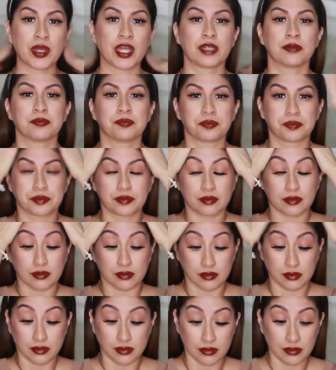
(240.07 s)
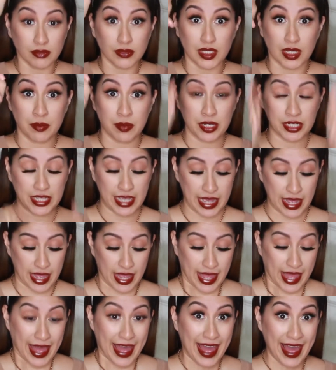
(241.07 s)
But yeah.
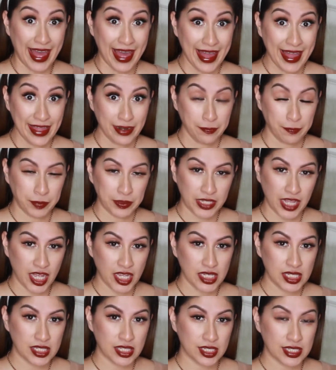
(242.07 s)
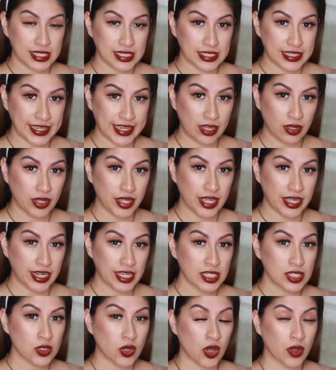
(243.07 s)
And plus the sale,
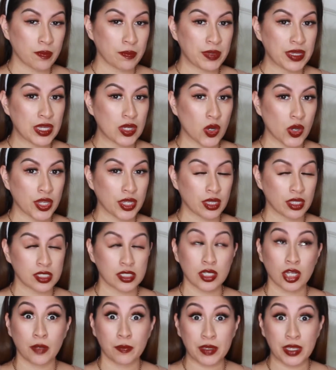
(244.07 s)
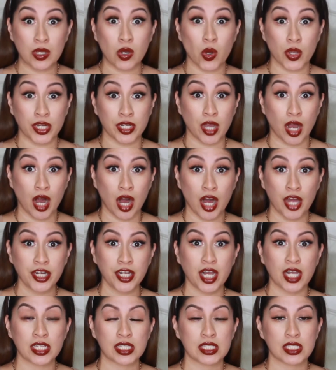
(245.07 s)
it's going to be going on
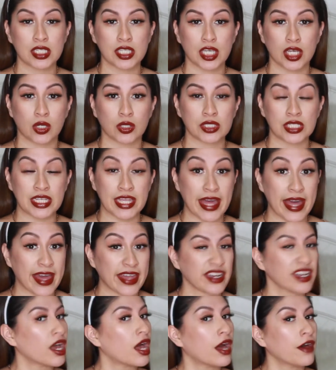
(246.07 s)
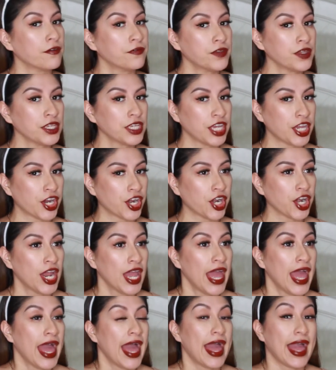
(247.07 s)
until the end of the year
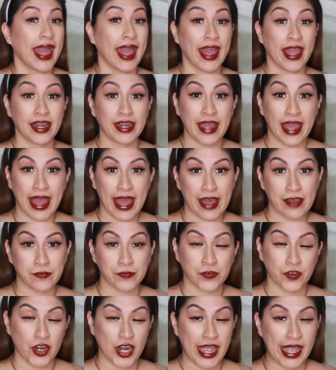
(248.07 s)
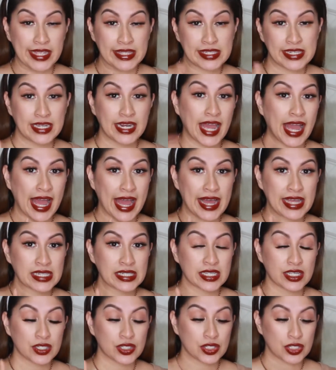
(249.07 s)
and after. I did
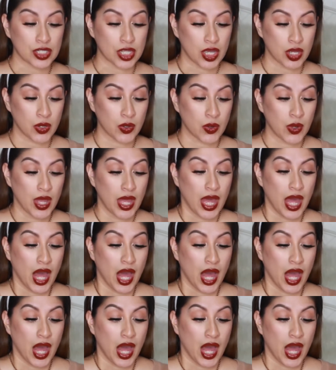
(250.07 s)
ask, so